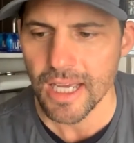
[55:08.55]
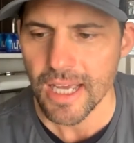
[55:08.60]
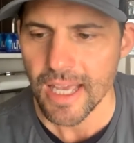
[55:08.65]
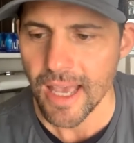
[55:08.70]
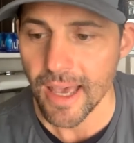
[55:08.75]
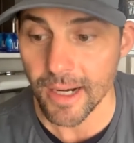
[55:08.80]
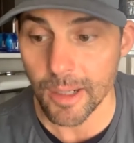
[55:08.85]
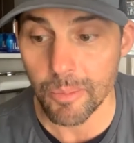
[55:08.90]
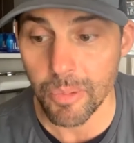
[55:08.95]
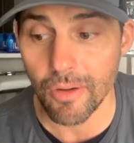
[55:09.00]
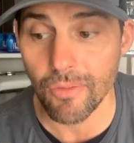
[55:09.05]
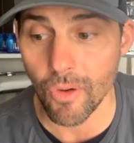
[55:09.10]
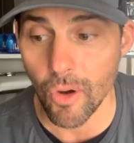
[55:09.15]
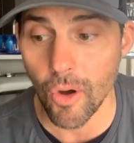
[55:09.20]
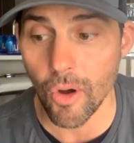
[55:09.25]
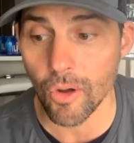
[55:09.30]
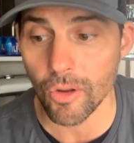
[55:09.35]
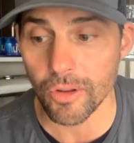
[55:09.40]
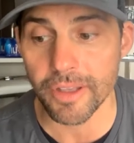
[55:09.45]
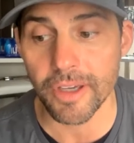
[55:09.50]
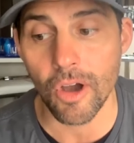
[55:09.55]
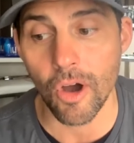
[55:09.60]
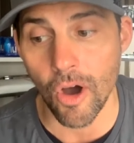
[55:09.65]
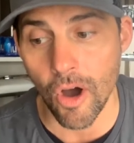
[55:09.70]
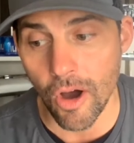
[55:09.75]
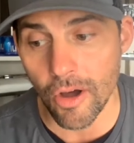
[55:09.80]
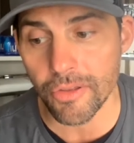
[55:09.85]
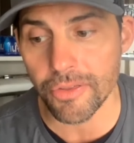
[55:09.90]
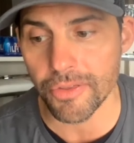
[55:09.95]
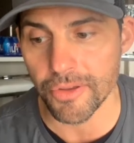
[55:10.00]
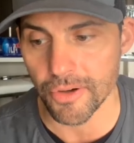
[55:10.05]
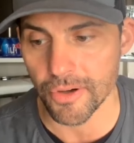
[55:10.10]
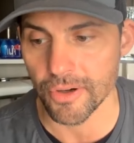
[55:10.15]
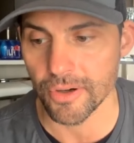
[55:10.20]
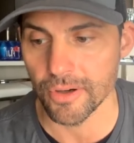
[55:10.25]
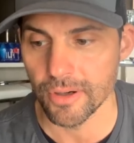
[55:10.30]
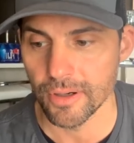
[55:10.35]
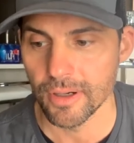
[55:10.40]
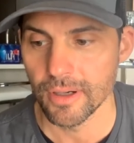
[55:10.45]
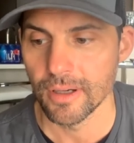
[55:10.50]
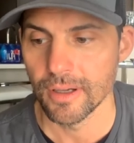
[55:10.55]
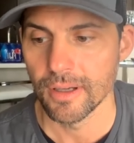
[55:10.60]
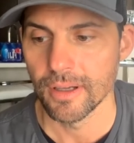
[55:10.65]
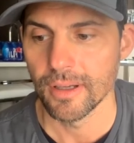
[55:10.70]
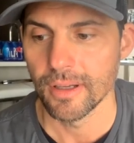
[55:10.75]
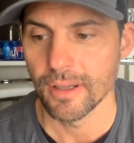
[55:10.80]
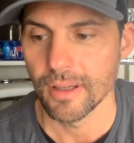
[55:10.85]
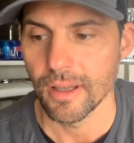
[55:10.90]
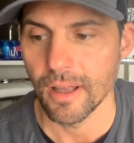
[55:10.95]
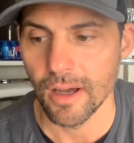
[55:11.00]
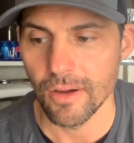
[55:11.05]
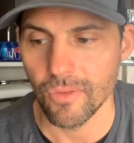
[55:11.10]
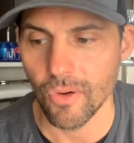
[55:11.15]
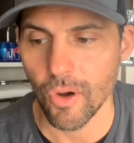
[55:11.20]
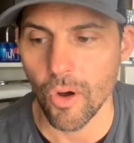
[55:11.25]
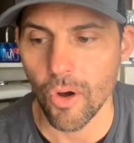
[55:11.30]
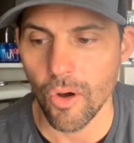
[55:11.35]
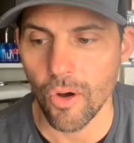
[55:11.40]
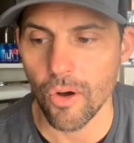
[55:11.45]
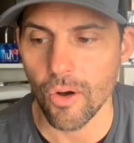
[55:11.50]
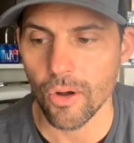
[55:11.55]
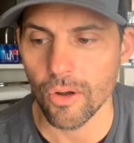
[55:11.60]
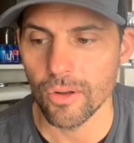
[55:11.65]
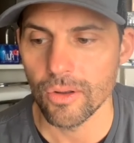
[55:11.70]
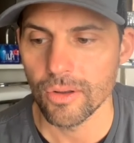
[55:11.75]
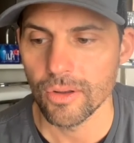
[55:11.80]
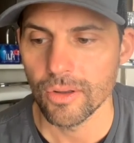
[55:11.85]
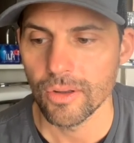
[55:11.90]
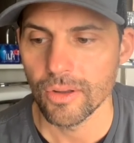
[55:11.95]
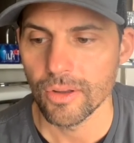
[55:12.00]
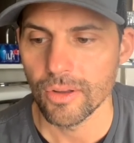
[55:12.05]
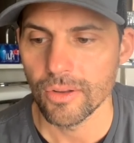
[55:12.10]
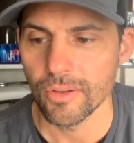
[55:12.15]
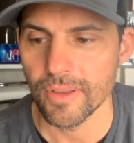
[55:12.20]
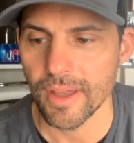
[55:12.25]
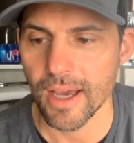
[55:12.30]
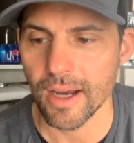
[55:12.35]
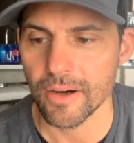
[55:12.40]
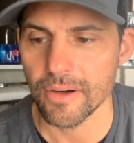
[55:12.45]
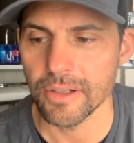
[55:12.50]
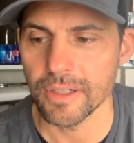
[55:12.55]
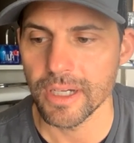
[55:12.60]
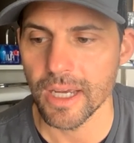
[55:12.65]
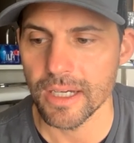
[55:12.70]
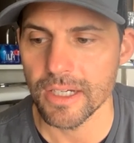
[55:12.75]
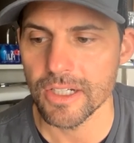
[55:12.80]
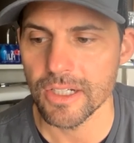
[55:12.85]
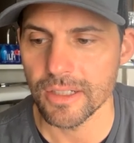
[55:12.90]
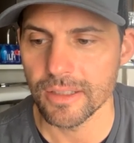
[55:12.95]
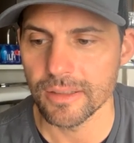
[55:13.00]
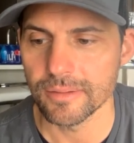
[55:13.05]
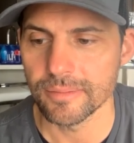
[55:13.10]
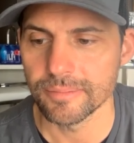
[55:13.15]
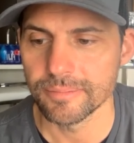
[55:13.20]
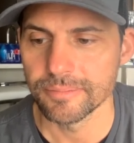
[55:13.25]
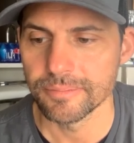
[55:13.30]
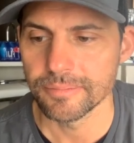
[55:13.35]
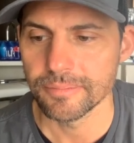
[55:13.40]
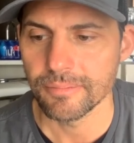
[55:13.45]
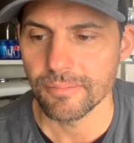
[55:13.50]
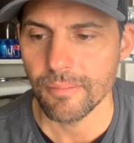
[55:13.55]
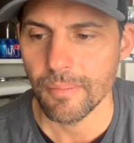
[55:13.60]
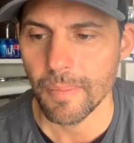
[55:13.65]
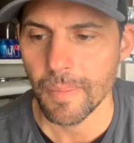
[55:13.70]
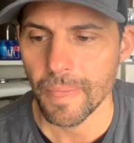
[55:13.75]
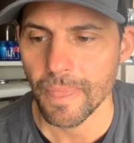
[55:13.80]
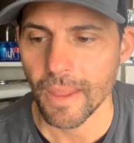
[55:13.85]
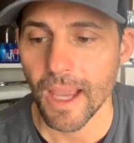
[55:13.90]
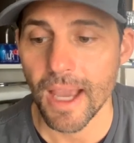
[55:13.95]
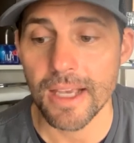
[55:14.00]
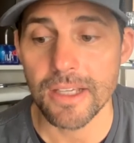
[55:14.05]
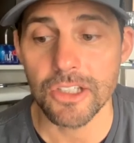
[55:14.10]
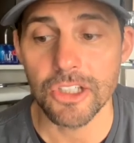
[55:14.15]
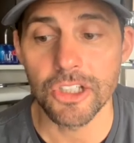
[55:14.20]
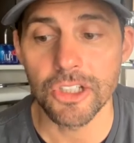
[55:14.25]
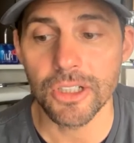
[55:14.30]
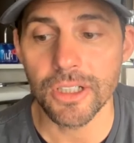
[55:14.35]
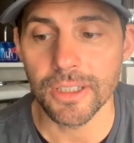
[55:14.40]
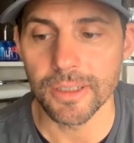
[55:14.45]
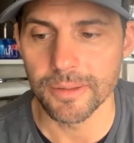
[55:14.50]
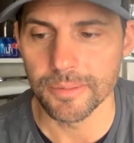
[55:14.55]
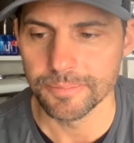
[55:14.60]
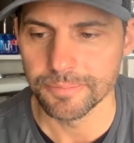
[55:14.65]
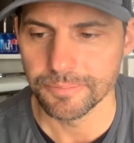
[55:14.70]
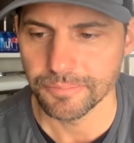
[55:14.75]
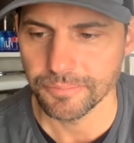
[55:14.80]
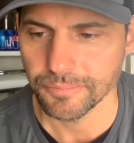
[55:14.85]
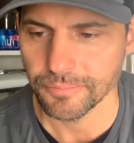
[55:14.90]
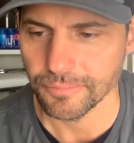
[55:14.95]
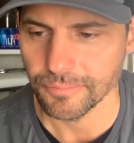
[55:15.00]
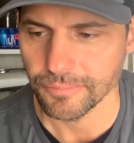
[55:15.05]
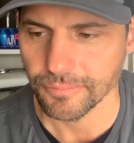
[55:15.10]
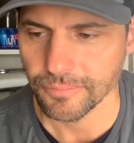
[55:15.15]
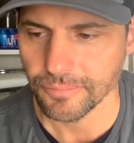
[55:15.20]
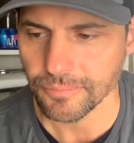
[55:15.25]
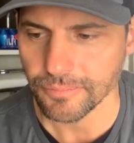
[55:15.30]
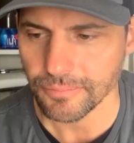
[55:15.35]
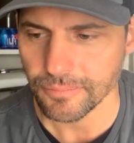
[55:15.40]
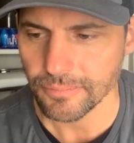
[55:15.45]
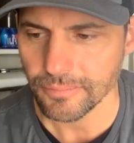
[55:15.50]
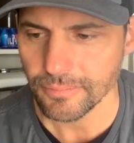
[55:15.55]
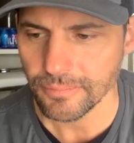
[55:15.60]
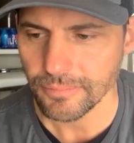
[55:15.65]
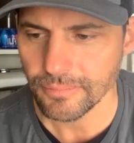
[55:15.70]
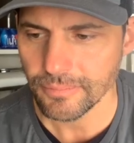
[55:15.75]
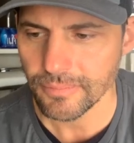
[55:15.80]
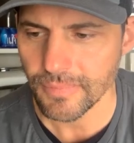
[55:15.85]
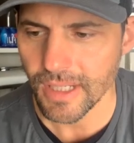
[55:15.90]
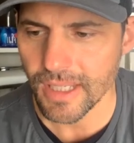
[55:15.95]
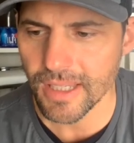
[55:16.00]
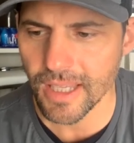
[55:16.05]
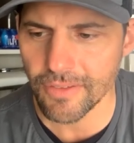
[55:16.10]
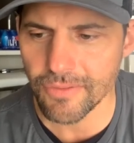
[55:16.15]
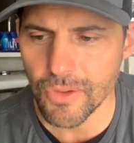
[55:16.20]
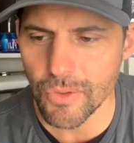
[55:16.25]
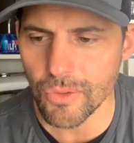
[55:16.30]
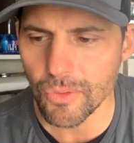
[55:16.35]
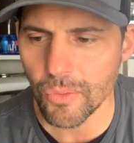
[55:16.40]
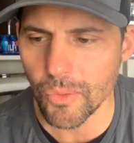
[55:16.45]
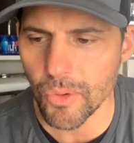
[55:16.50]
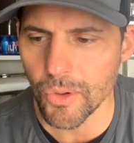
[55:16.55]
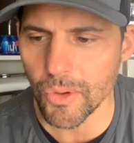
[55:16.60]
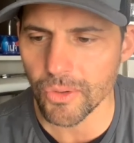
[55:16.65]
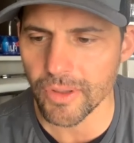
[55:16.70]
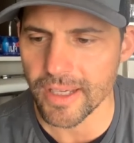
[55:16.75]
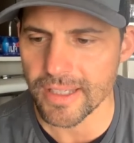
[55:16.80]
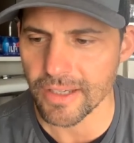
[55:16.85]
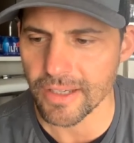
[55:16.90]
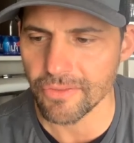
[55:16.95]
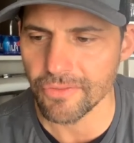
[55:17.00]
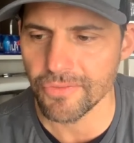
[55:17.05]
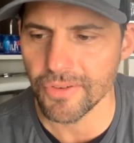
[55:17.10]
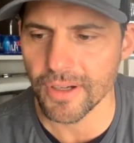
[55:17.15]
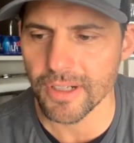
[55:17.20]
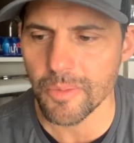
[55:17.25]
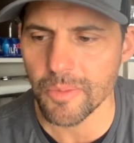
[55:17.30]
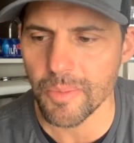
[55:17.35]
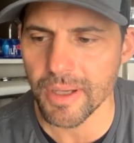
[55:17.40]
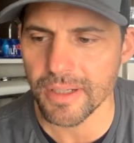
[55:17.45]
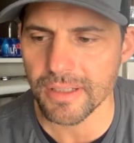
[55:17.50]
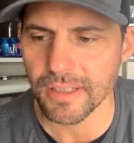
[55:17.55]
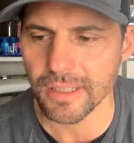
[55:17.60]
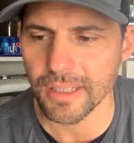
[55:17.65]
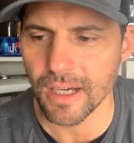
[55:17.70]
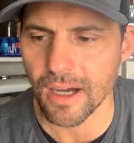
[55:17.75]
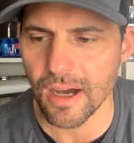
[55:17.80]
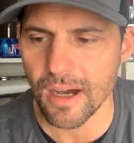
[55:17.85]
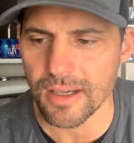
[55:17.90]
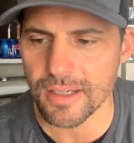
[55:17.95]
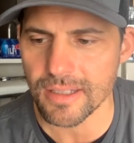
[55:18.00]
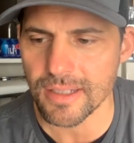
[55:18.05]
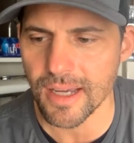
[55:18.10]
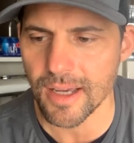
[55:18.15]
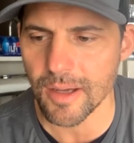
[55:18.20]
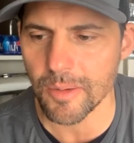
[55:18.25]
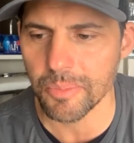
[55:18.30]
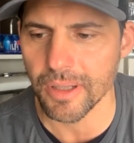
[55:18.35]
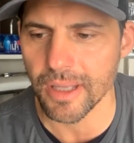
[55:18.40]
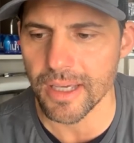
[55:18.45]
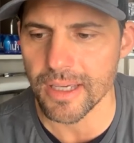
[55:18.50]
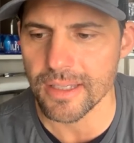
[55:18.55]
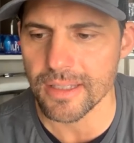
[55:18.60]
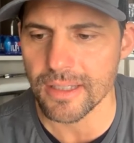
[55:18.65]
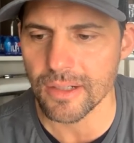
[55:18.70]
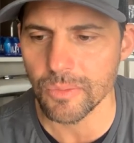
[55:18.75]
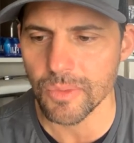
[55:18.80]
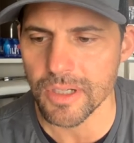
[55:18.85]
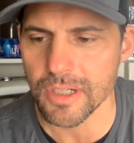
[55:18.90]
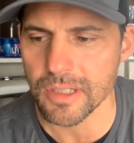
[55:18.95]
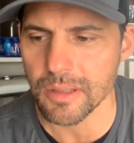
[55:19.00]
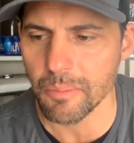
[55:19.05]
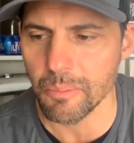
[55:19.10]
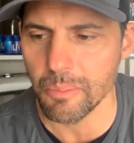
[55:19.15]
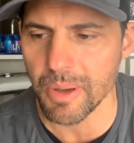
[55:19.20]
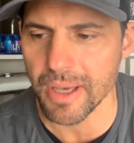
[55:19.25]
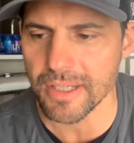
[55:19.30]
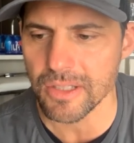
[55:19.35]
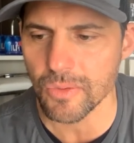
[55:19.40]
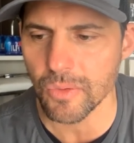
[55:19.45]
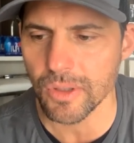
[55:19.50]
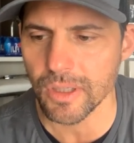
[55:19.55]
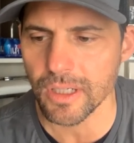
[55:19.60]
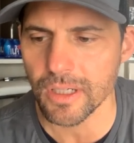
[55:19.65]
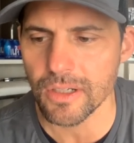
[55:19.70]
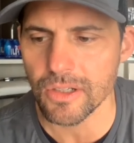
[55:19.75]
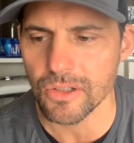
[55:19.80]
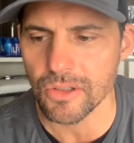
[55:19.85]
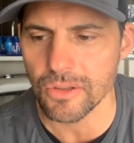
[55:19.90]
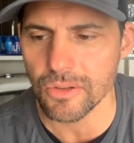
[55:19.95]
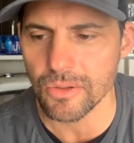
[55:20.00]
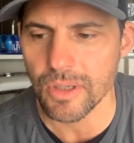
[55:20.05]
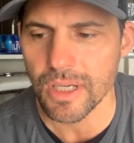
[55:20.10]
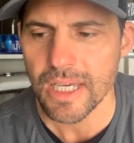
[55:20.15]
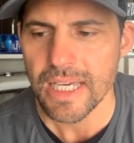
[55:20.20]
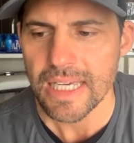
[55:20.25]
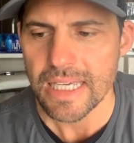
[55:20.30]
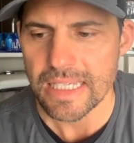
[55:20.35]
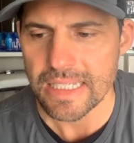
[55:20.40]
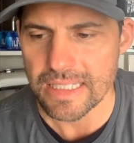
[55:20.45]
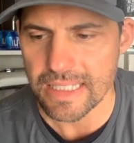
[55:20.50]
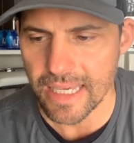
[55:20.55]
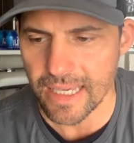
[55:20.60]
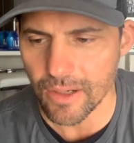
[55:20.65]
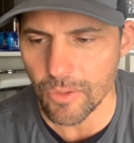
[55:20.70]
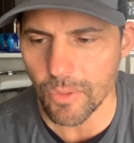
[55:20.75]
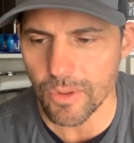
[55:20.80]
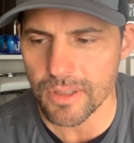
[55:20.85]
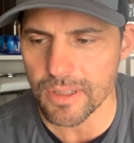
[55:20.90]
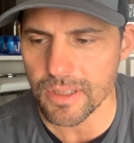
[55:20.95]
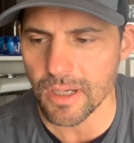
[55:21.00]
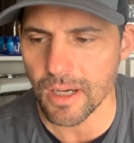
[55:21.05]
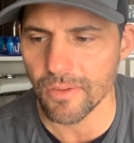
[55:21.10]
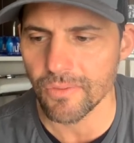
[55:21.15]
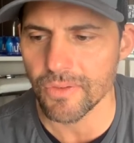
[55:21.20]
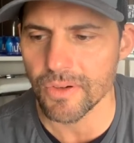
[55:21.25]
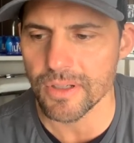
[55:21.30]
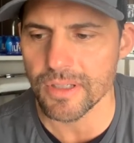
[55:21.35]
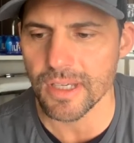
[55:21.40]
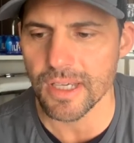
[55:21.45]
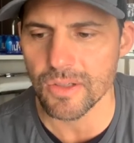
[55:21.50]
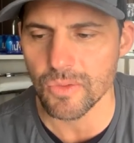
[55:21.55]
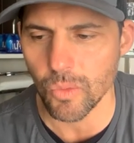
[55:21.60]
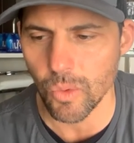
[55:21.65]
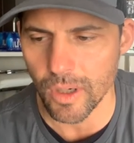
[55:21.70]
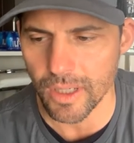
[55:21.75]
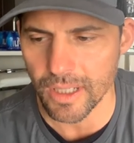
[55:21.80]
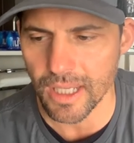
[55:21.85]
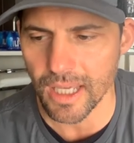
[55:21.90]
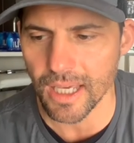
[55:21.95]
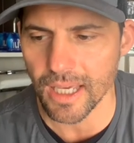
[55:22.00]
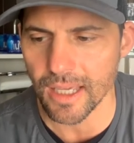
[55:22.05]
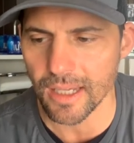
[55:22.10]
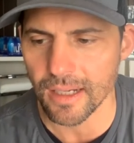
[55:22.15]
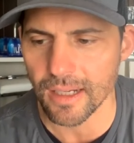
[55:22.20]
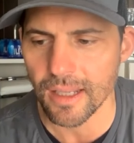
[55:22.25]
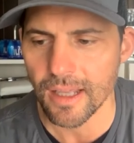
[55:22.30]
and, above all, the author of all that creation as good. They view the world as a fundamentally hostile place in which the best one can do is take one's comforts as one can.